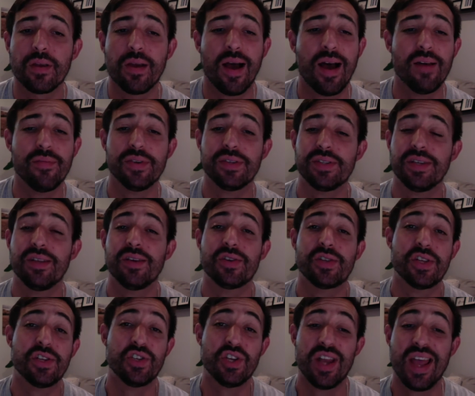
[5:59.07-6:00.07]
Obviously, there's
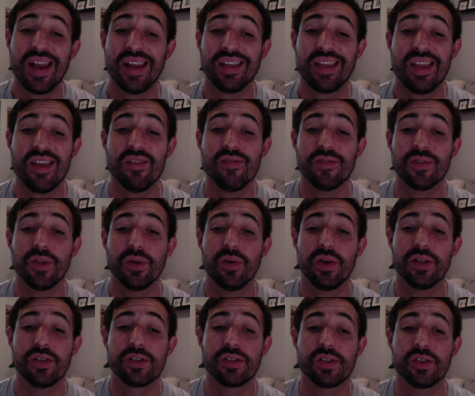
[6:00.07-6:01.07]
a genetic
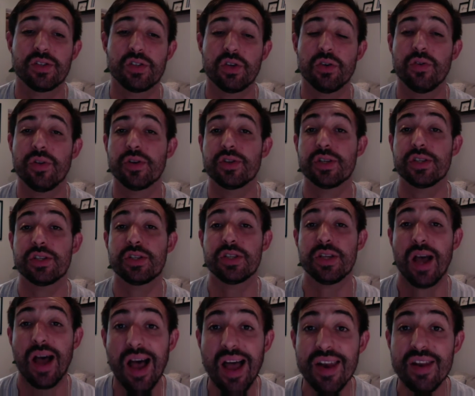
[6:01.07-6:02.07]
influence, so there's a
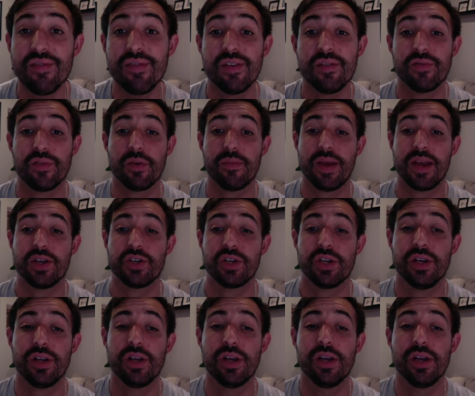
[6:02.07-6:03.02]
ton of information